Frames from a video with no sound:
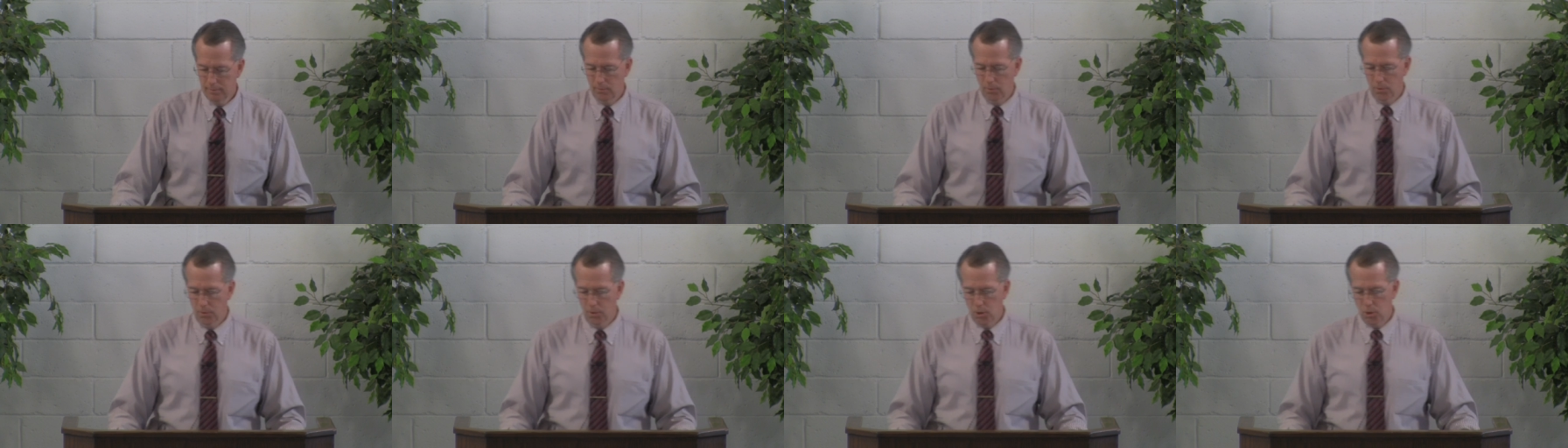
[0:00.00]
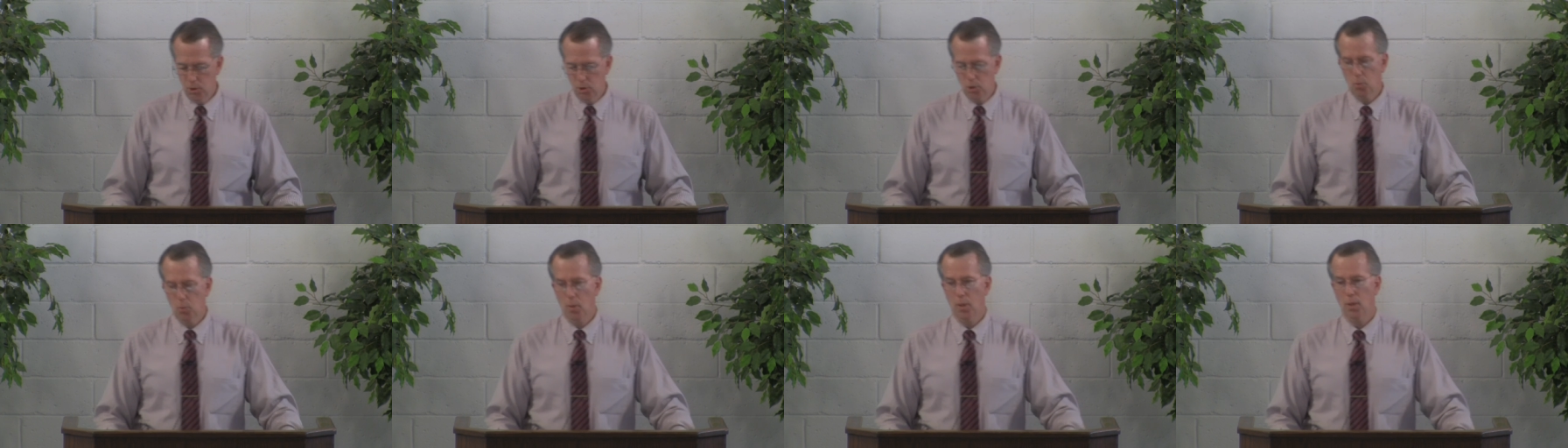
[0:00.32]
Well,
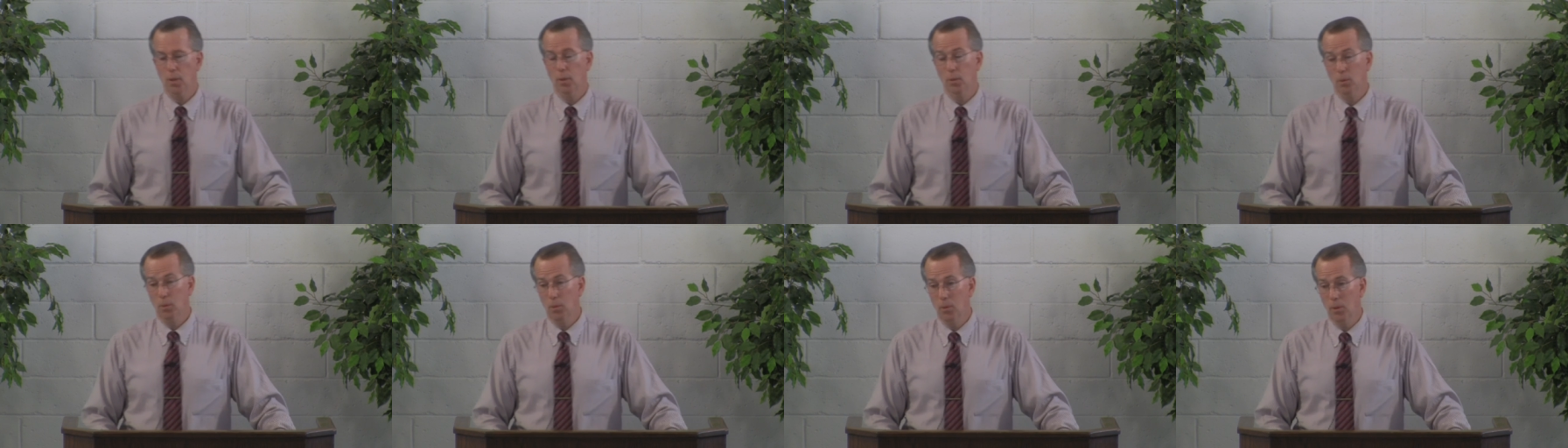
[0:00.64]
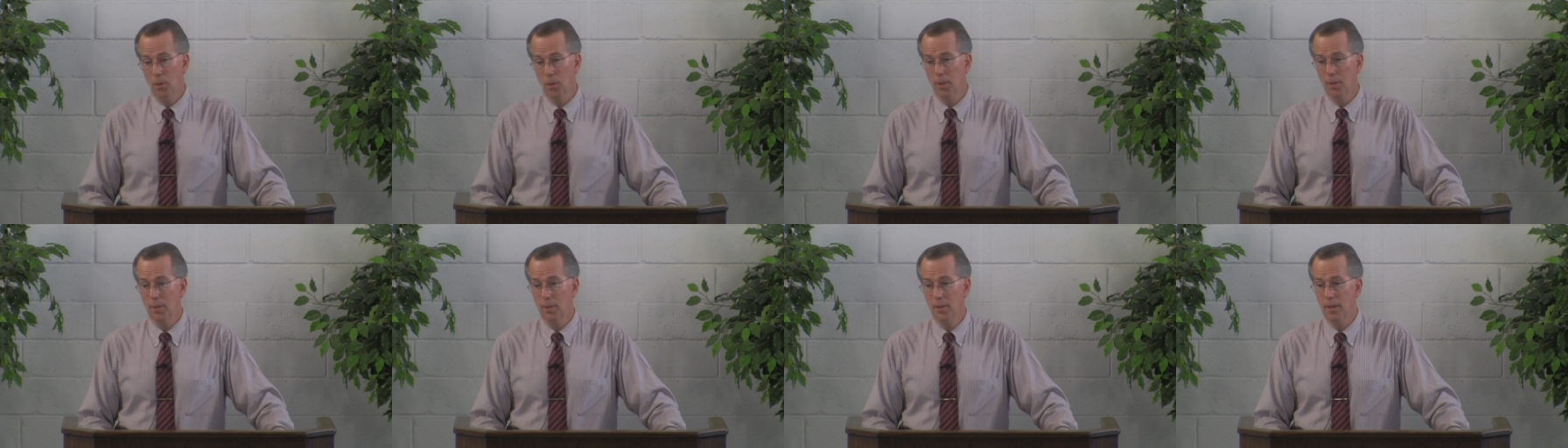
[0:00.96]
this is what the
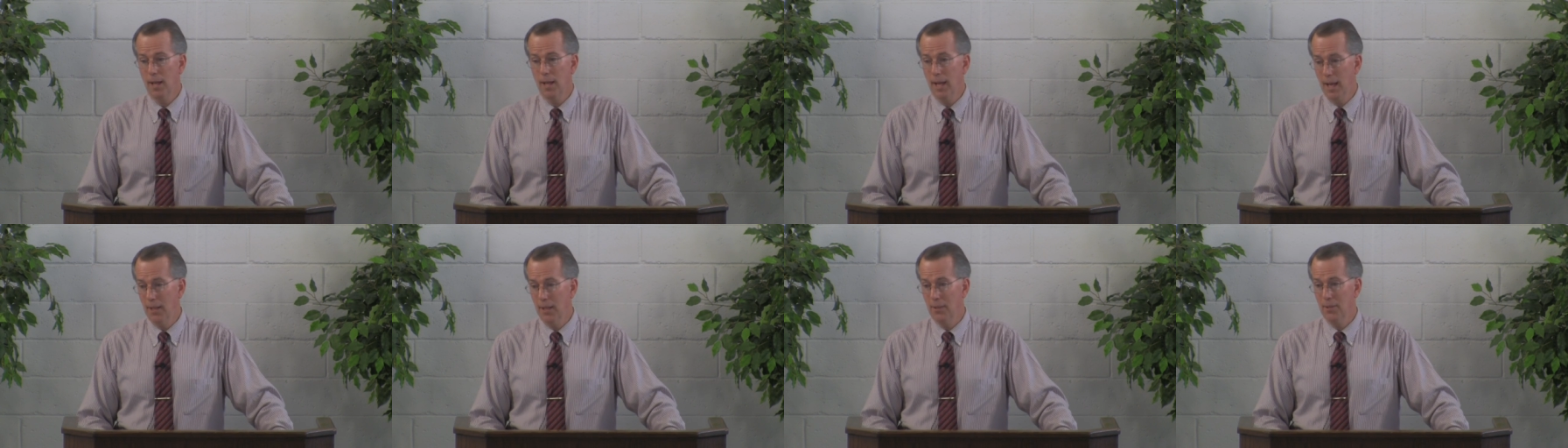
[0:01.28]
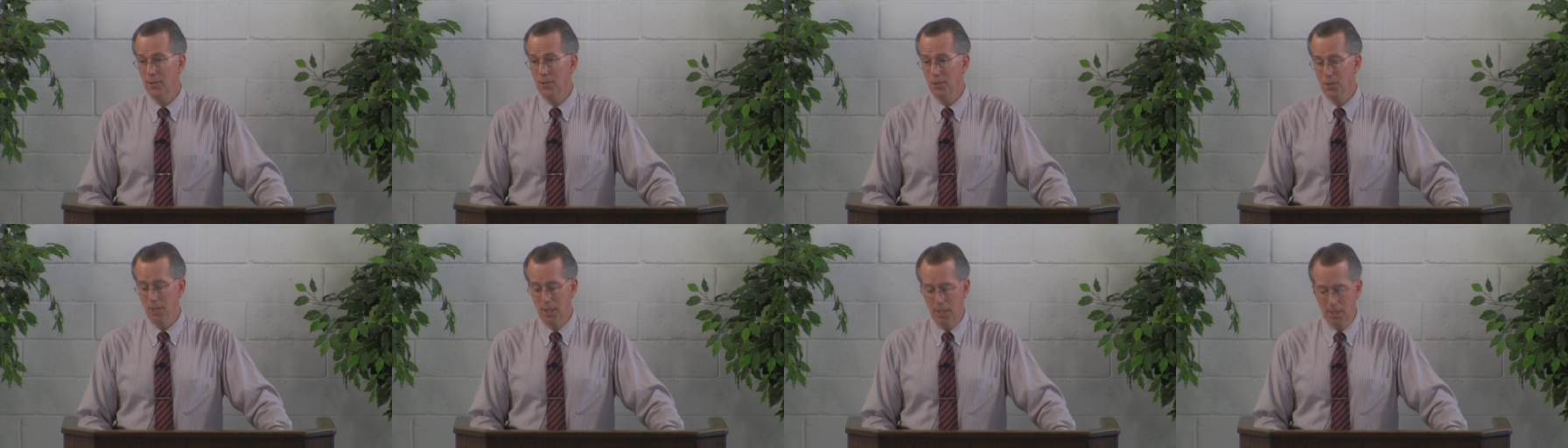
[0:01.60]
Lord had
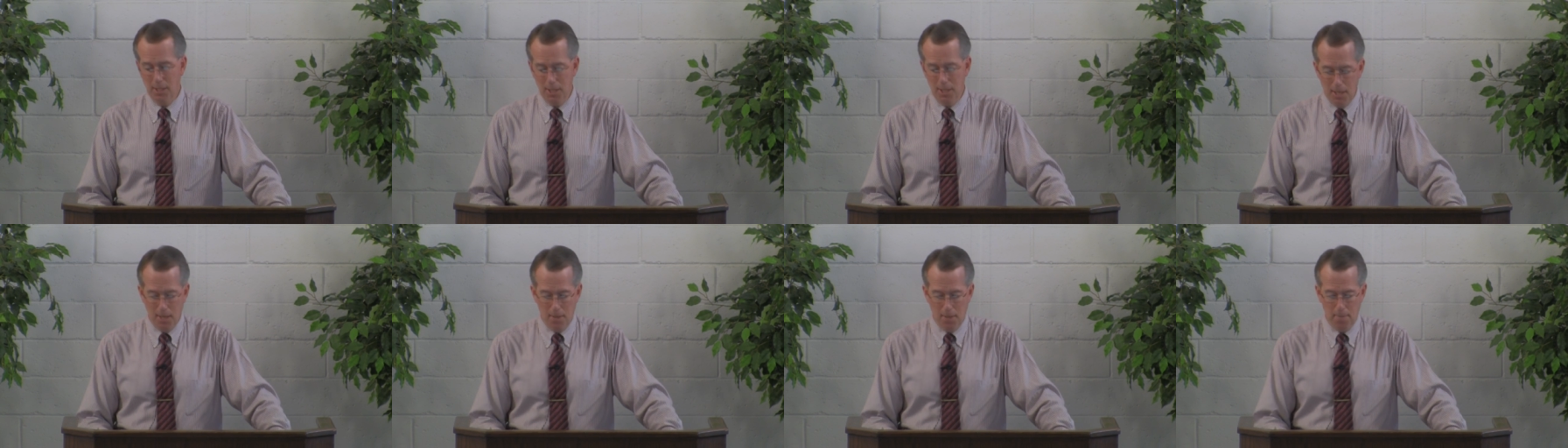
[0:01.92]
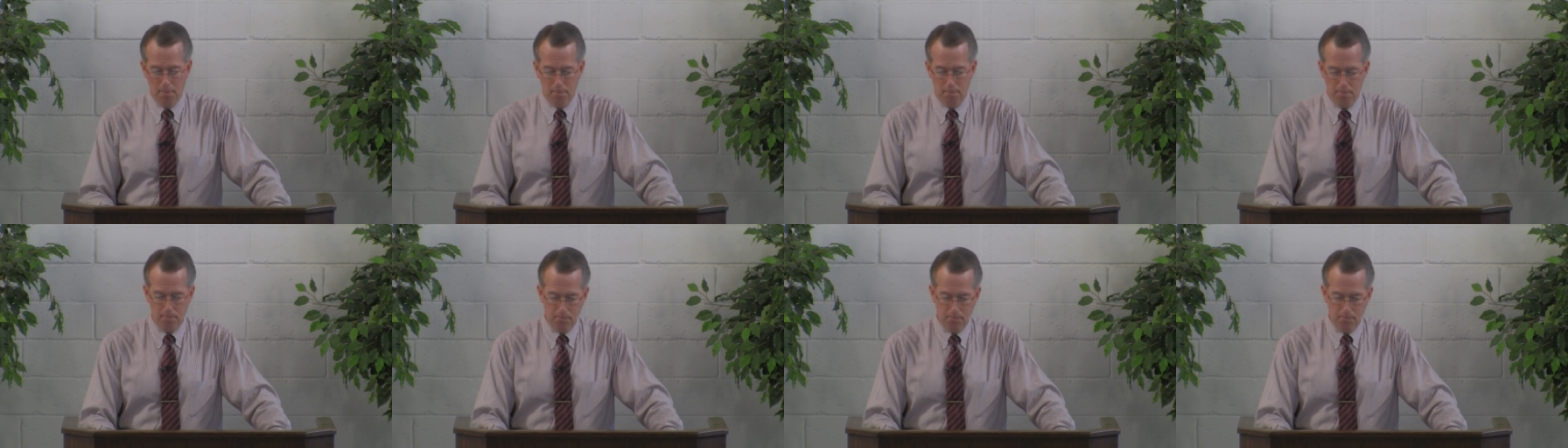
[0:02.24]
to say to him